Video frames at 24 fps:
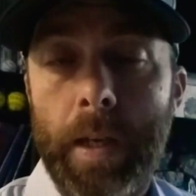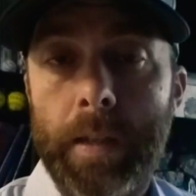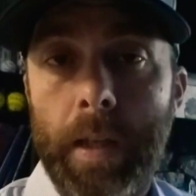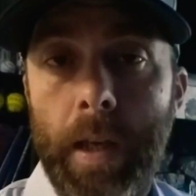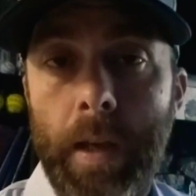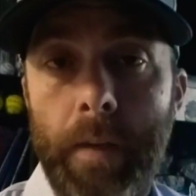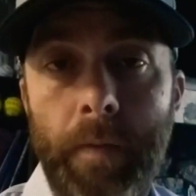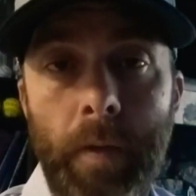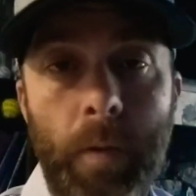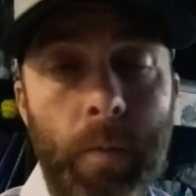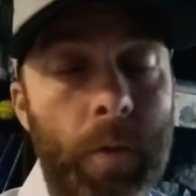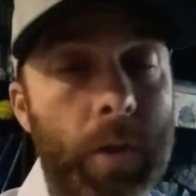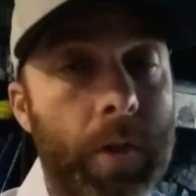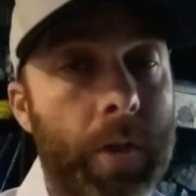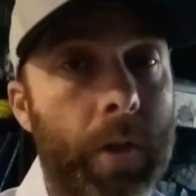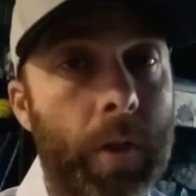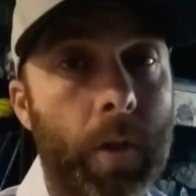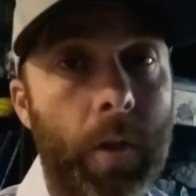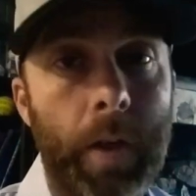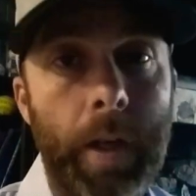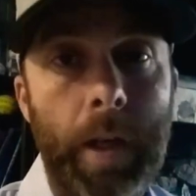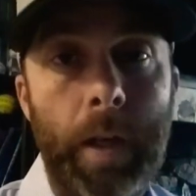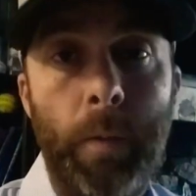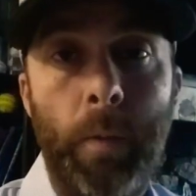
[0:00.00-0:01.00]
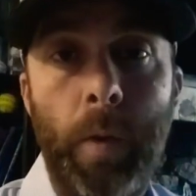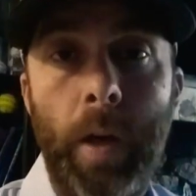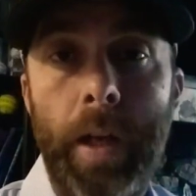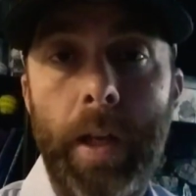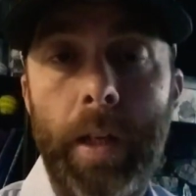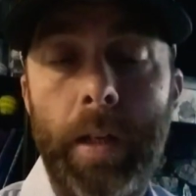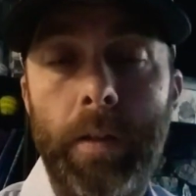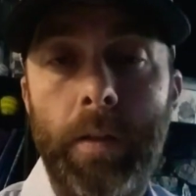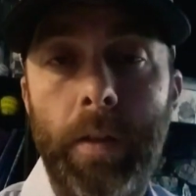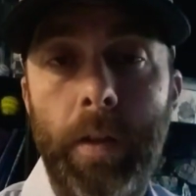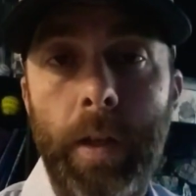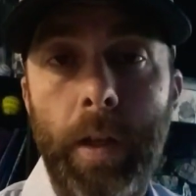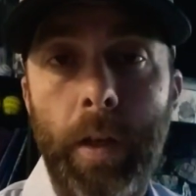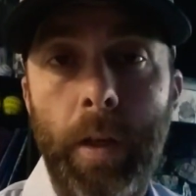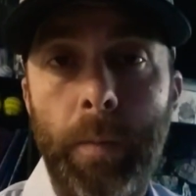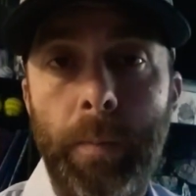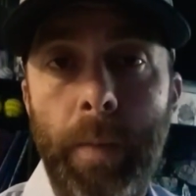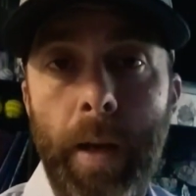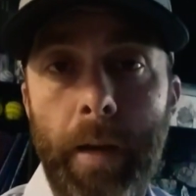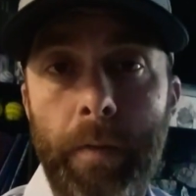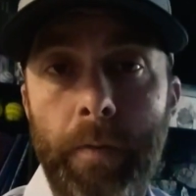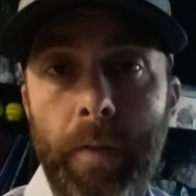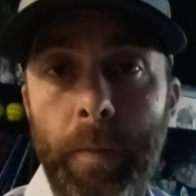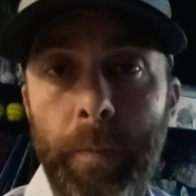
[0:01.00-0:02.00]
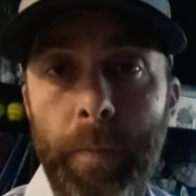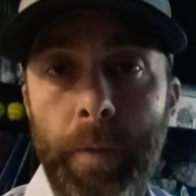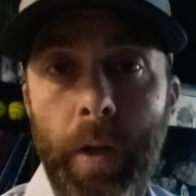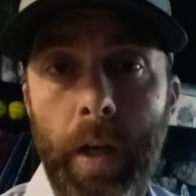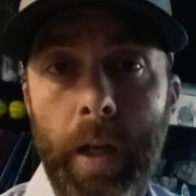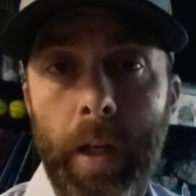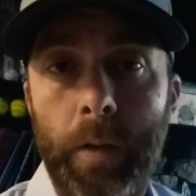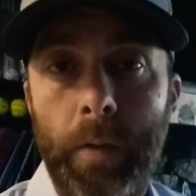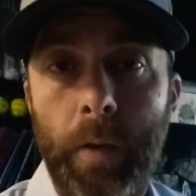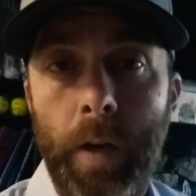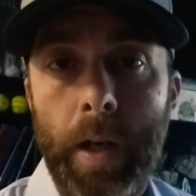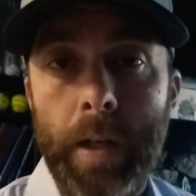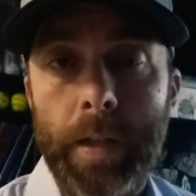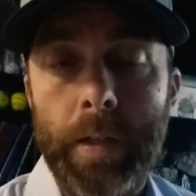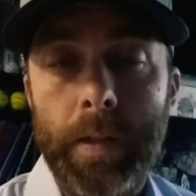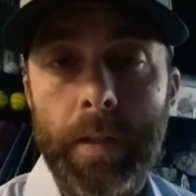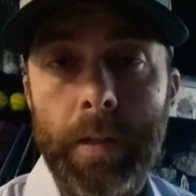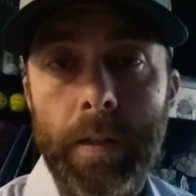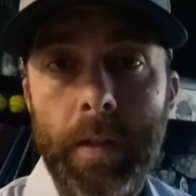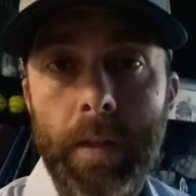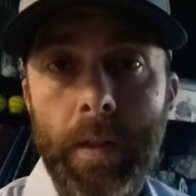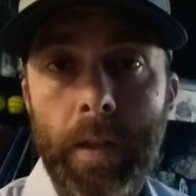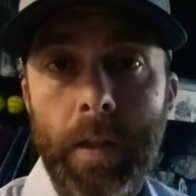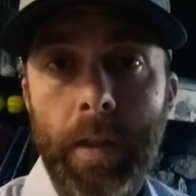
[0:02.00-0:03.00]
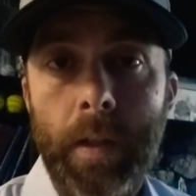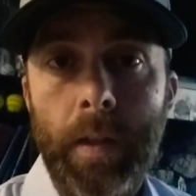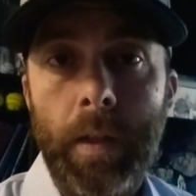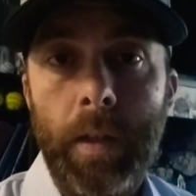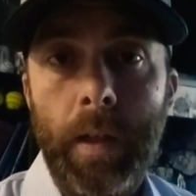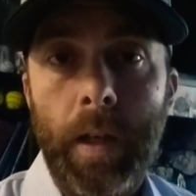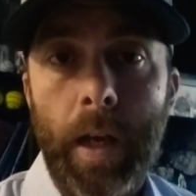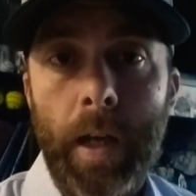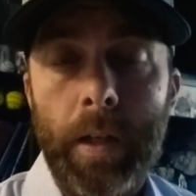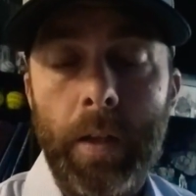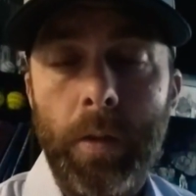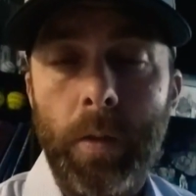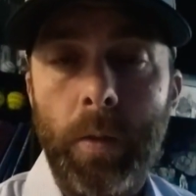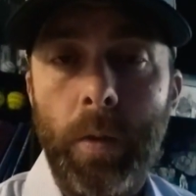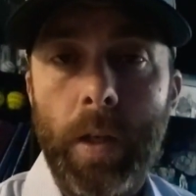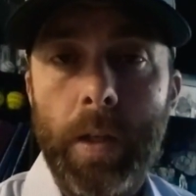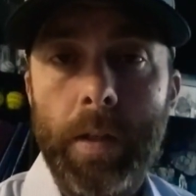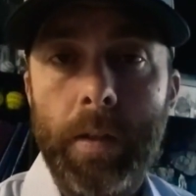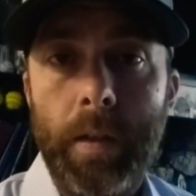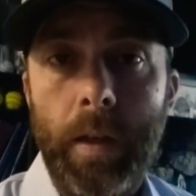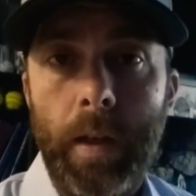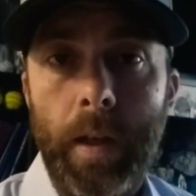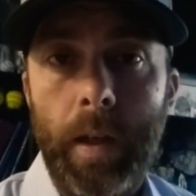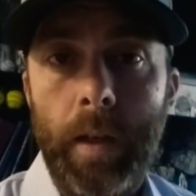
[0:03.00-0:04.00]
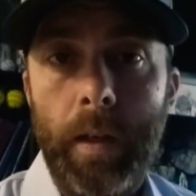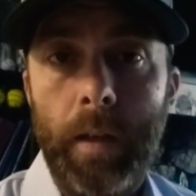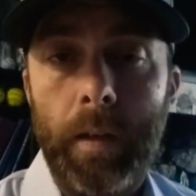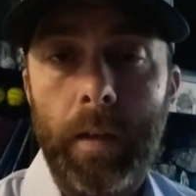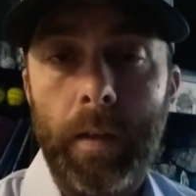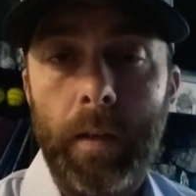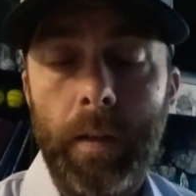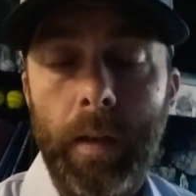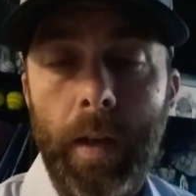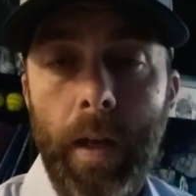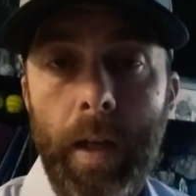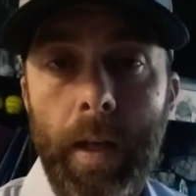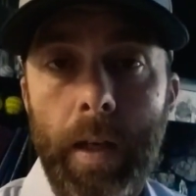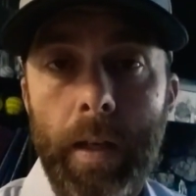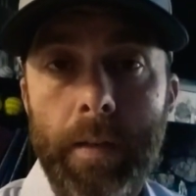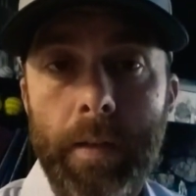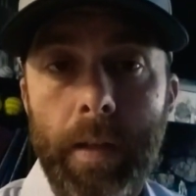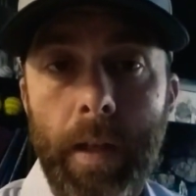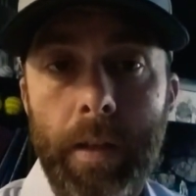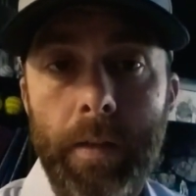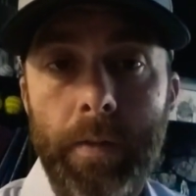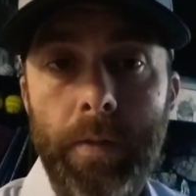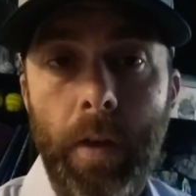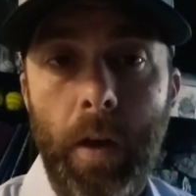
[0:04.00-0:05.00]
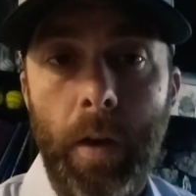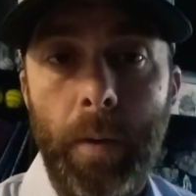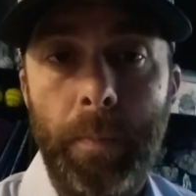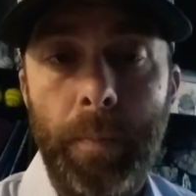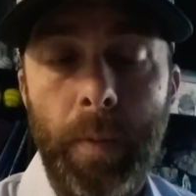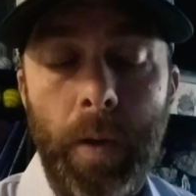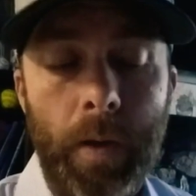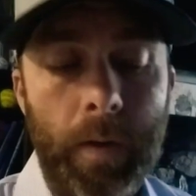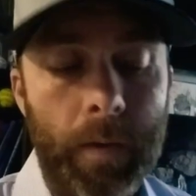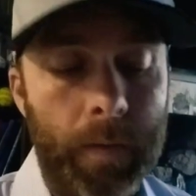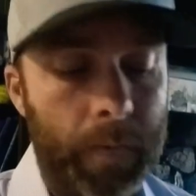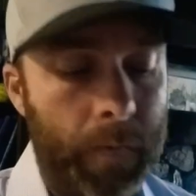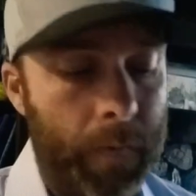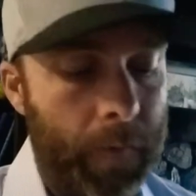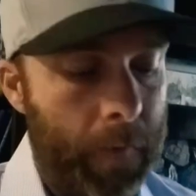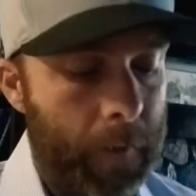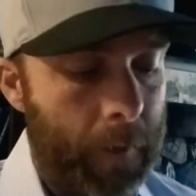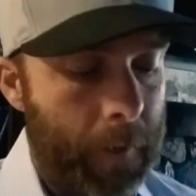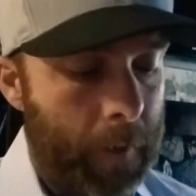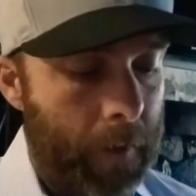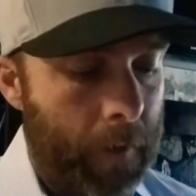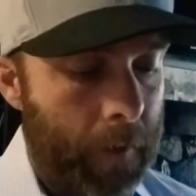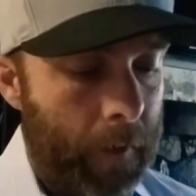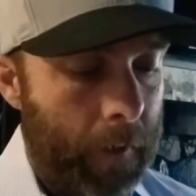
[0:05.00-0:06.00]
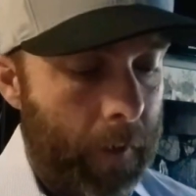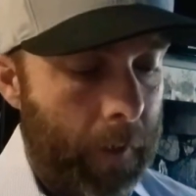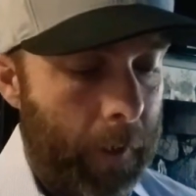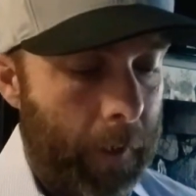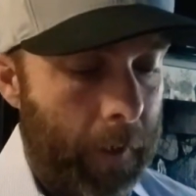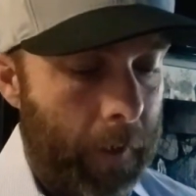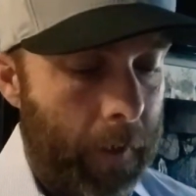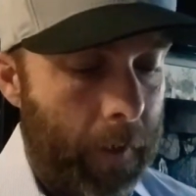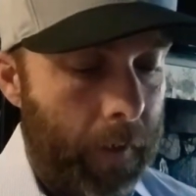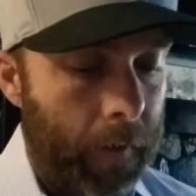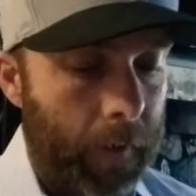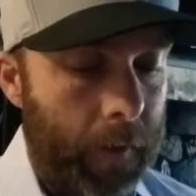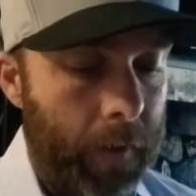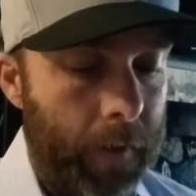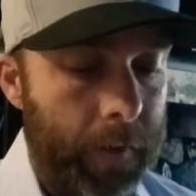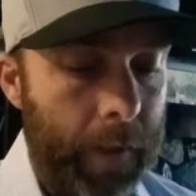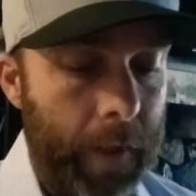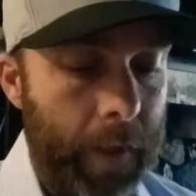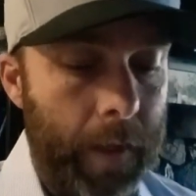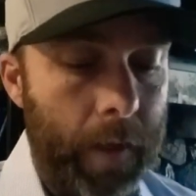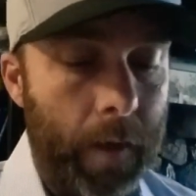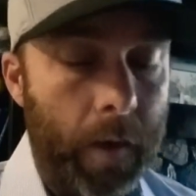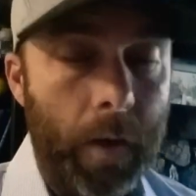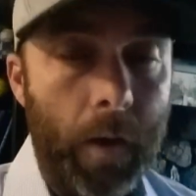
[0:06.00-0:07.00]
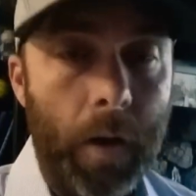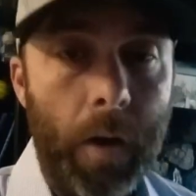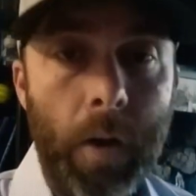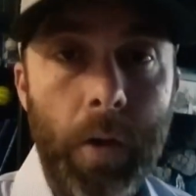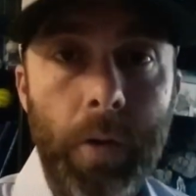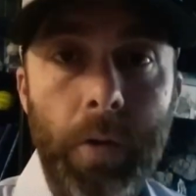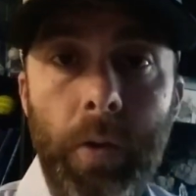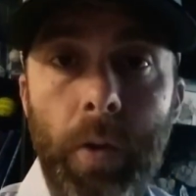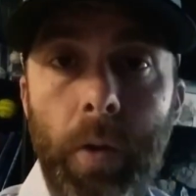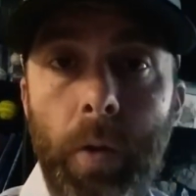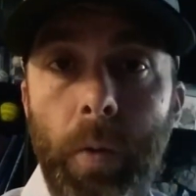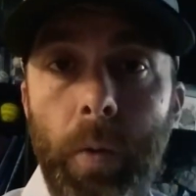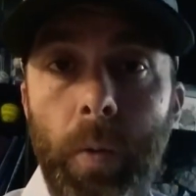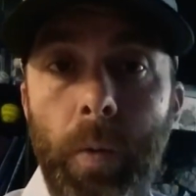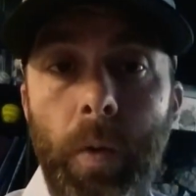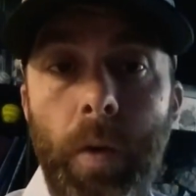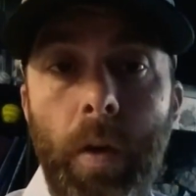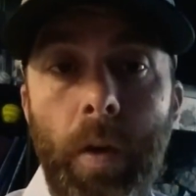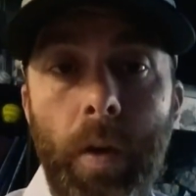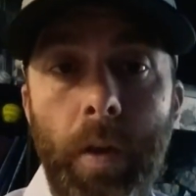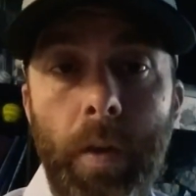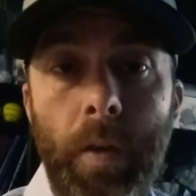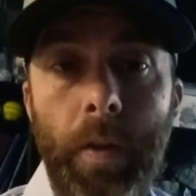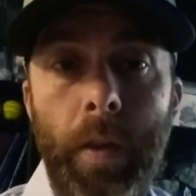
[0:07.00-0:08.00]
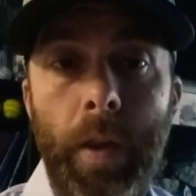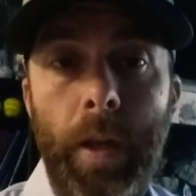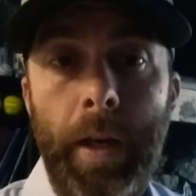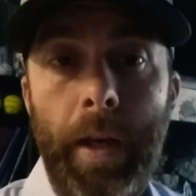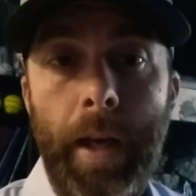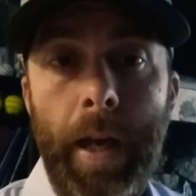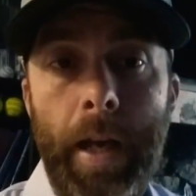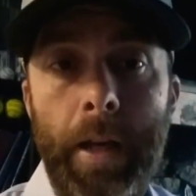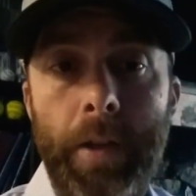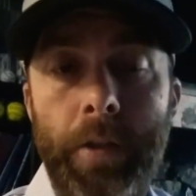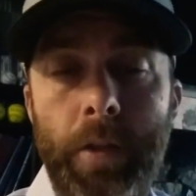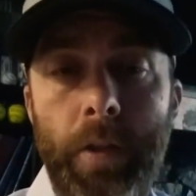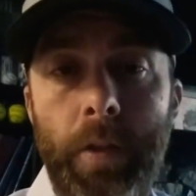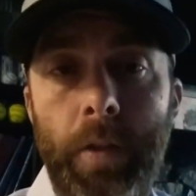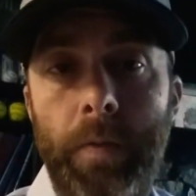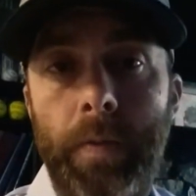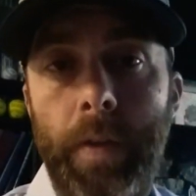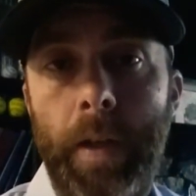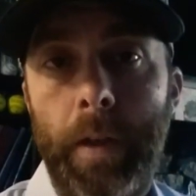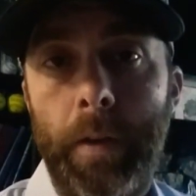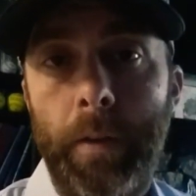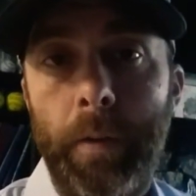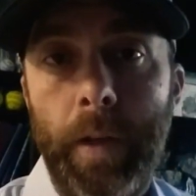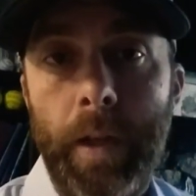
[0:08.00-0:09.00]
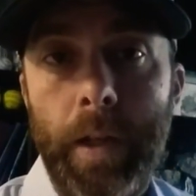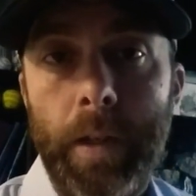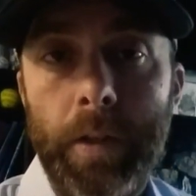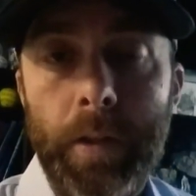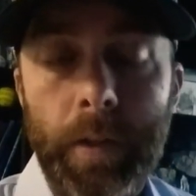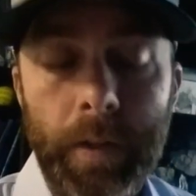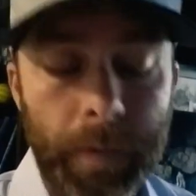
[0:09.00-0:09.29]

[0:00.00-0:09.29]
and we're still waiting to hear back from Craig Kress at USA ASA Softball, because they are also the national federation.